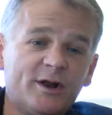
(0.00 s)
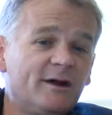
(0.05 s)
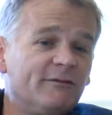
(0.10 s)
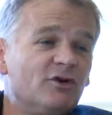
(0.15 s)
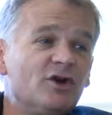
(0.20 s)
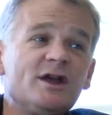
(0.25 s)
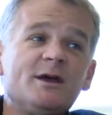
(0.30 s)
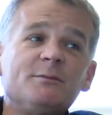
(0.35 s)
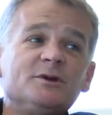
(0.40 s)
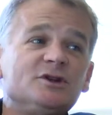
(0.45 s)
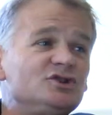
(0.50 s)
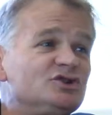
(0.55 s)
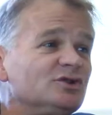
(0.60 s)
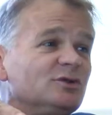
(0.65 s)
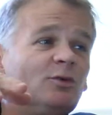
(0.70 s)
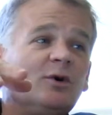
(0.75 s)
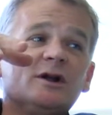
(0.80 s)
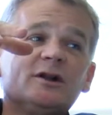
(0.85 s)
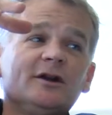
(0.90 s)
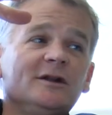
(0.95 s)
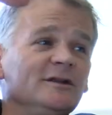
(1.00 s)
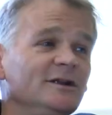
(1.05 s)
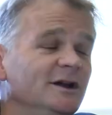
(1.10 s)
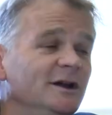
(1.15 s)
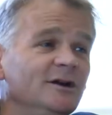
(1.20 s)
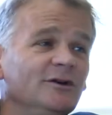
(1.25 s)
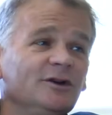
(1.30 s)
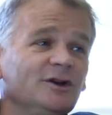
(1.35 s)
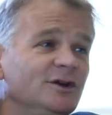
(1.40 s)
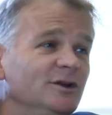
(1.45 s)
whatever image you want on
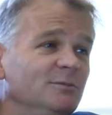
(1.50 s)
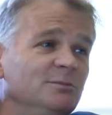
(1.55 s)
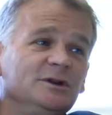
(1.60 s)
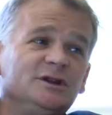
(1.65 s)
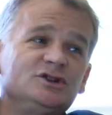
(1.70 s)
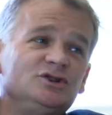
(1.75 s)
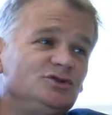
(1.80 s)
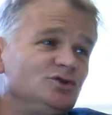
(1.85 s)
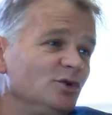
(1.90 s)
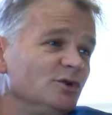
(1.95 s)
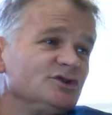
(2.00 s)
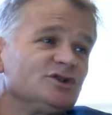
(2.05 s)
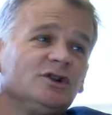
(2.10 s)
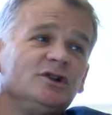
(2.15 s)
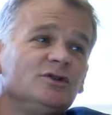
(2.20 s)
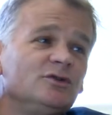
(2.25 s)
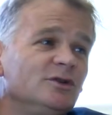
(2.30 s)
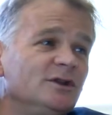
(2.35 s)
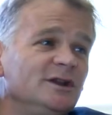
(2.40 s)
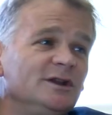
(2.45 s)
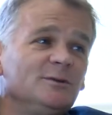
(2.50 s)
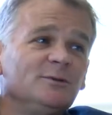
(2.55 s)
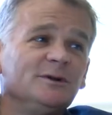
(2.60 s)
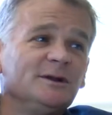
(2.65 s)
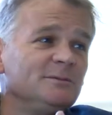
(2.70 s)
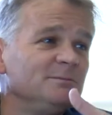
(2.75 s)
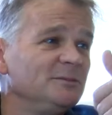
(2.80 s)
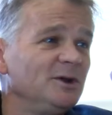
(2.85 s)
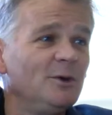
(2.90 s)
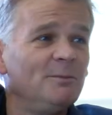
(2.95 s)
there. It could be George Clooney
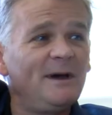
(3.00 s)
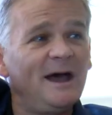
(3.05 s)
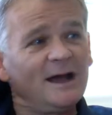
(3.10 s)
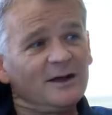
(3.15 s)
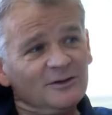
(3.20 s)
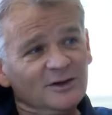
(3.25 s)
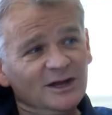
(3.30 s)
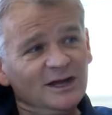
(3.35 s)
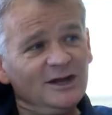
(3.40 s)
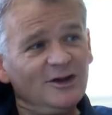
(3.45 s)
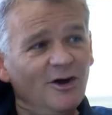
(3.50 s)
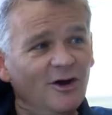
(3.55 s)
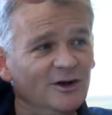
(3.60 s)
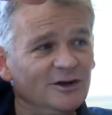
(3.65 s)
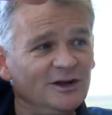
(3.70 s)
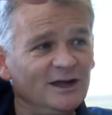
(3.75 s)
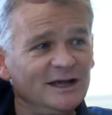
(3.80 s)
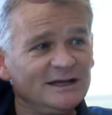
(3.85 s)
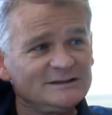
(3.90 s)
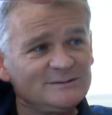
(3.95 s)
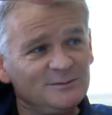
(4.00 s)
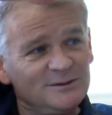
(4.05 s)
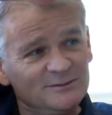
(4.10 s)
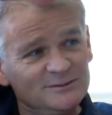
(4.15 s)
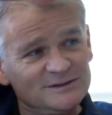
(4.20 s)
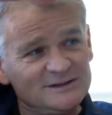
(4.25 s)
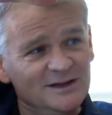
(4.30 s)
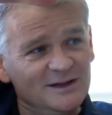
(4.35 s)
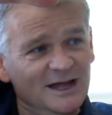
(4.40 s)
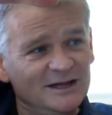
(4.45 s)
when you know back in the ER days when he
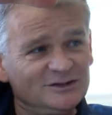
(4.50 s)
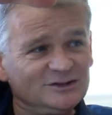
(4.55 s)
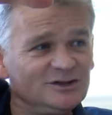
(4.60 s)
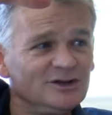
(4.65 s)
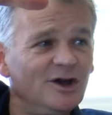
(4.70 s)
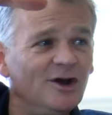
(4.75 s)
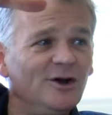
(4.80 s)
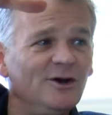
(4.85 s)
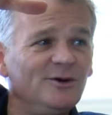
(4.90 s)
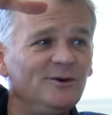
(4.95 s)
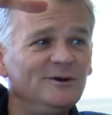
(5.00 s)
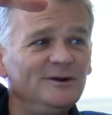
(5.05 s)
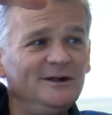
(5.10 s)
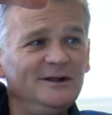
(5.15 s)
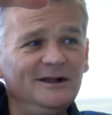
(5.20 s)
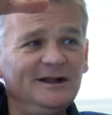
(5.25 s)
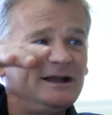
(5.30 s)
was on that show.